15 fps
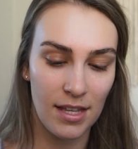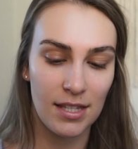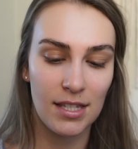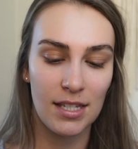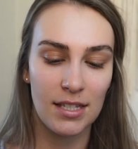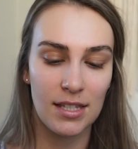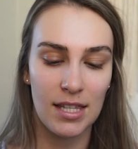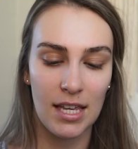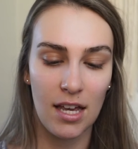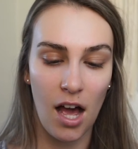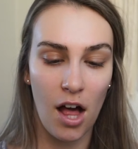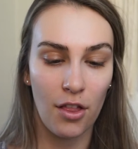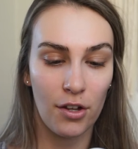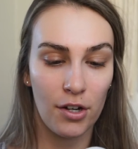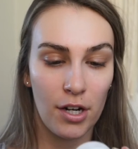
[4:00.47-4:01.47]
this is the
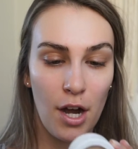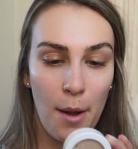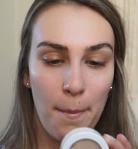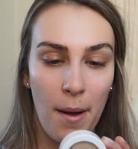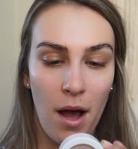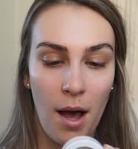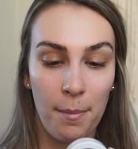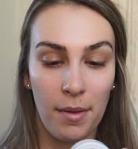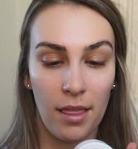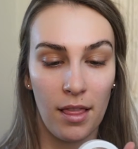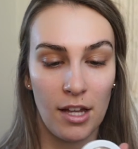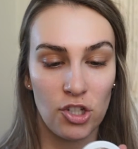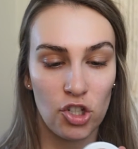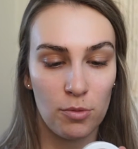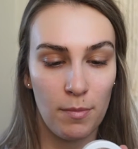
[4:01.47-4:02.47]
ColourPop
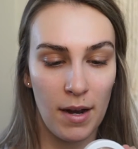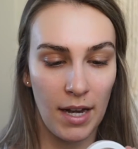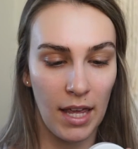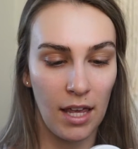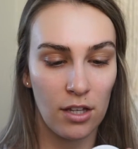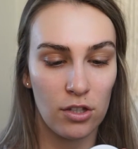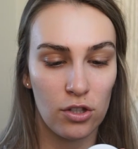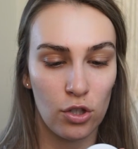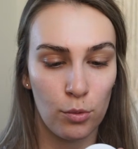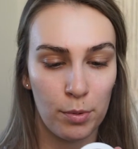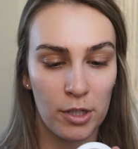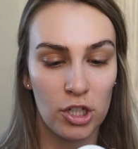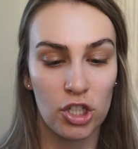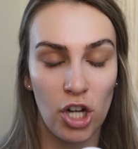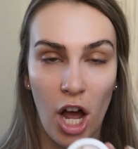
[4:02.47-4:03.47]
Lunch Money
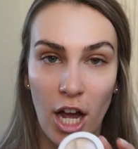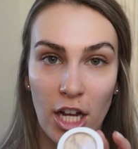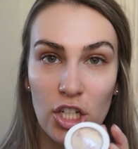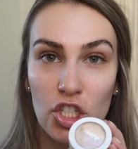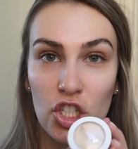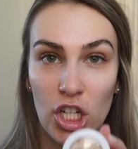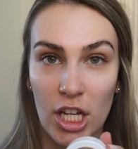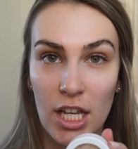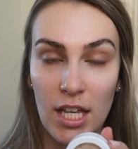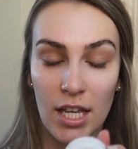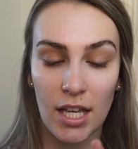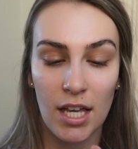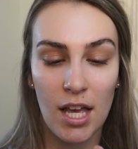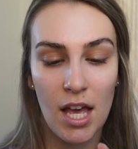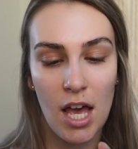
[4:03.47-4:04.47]
Super Shock
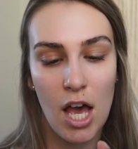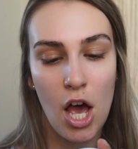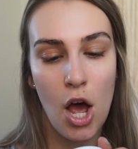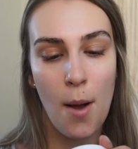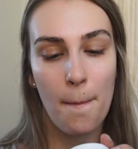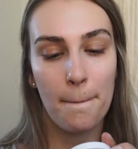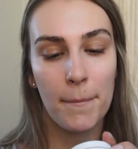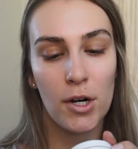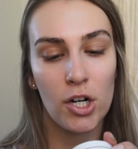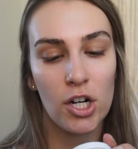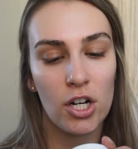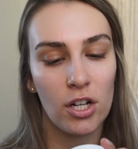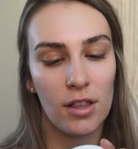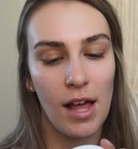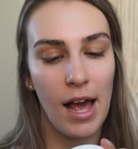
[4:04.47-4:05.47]
Cheek
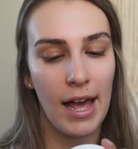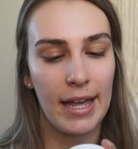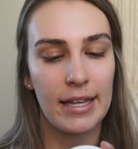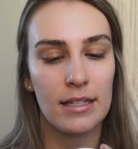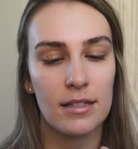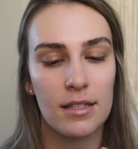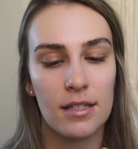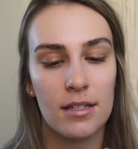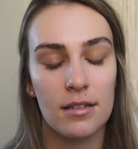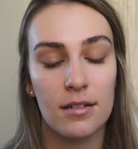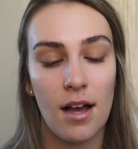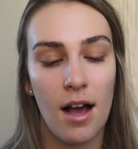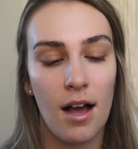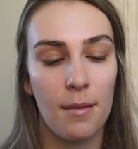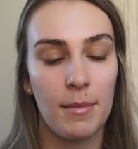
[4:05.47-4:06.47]
Pearlized.
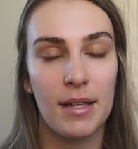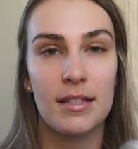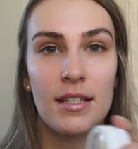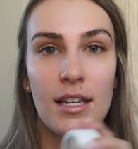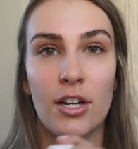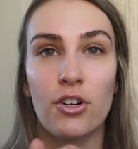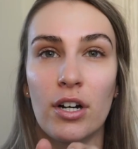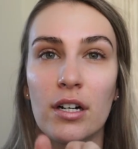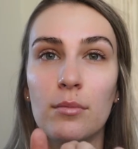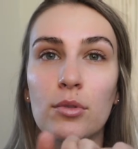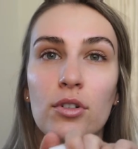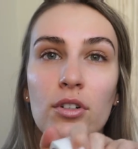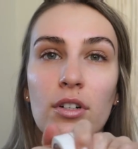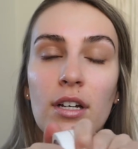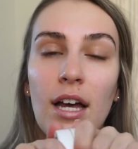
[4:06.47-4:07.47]
It's
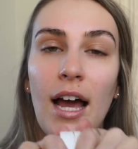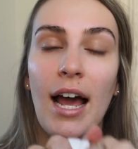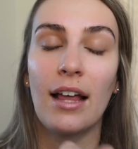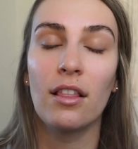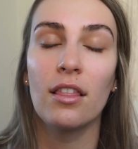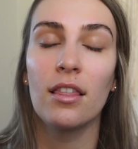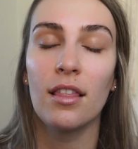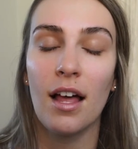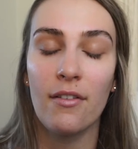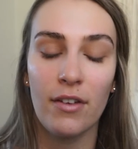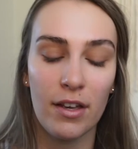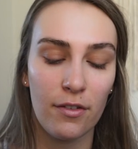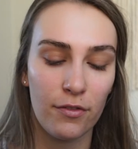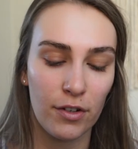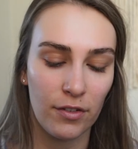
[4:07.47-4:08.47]
incredible. I love
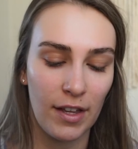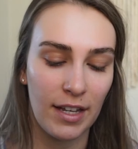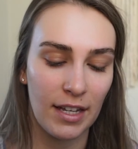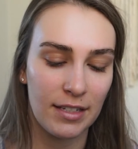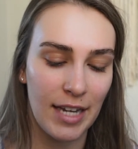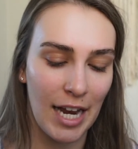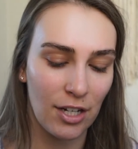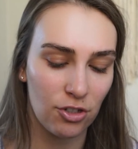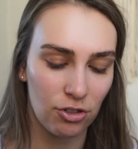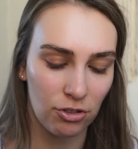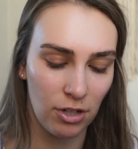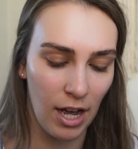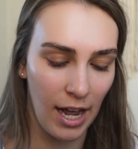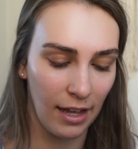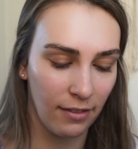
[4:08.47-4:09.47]
it for like a
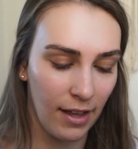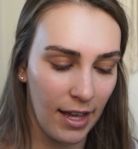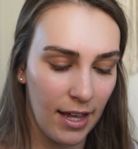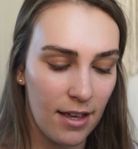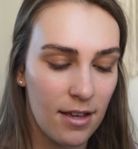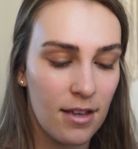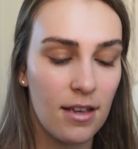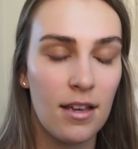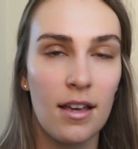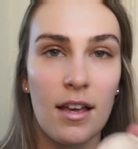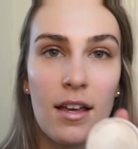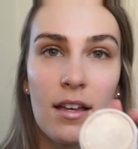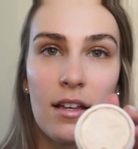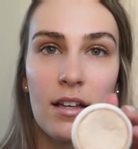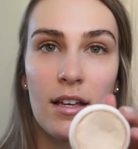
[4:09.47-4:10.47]
natural highlight.
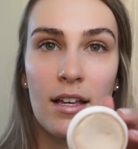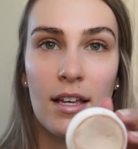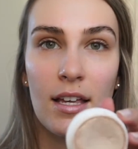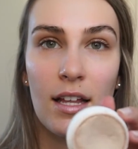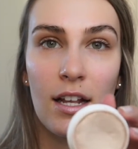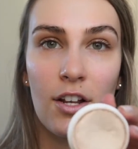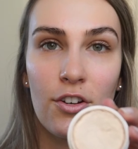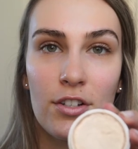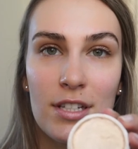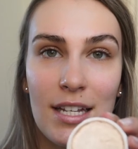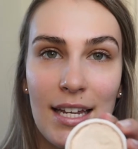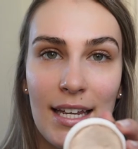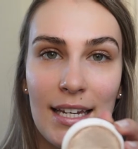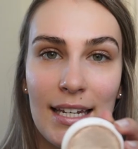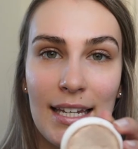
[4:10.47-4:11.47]
It looks
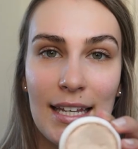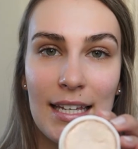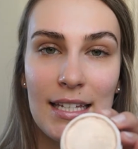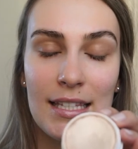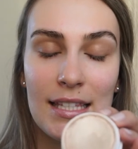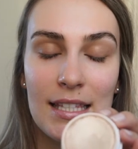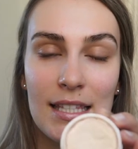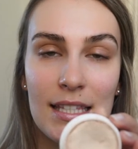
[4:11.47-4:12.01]
like this.